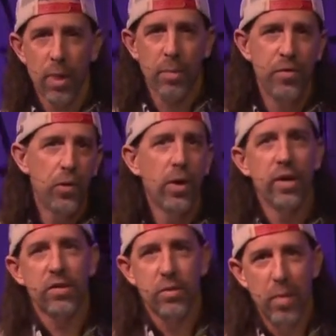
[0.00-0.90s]
Before
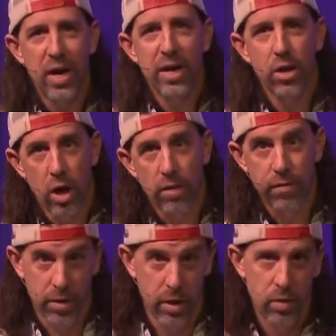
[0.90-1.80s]
I smine
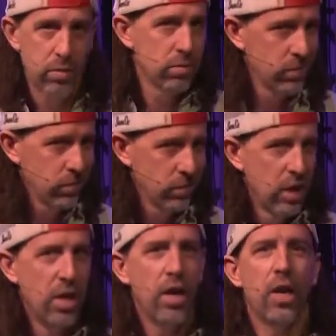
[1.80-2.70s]
off, though,
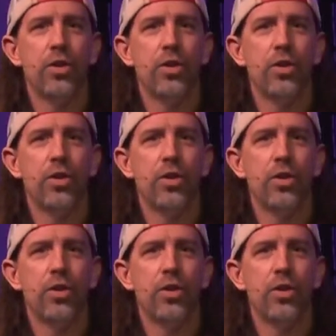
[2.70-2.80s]
I